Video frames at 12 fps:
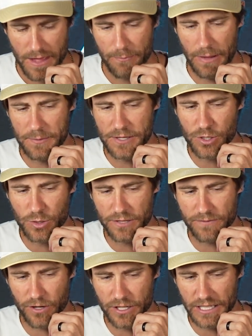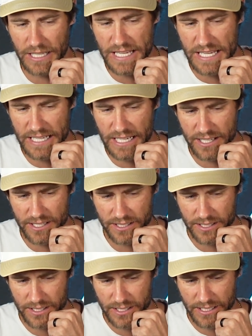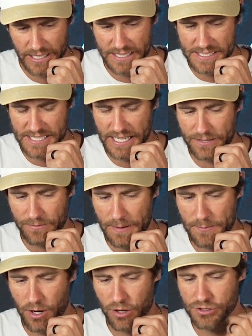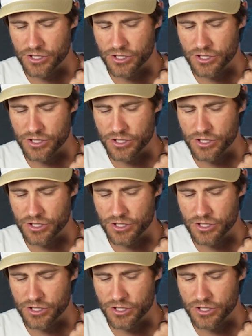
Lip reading: maybe you convert a lead inside of Repcard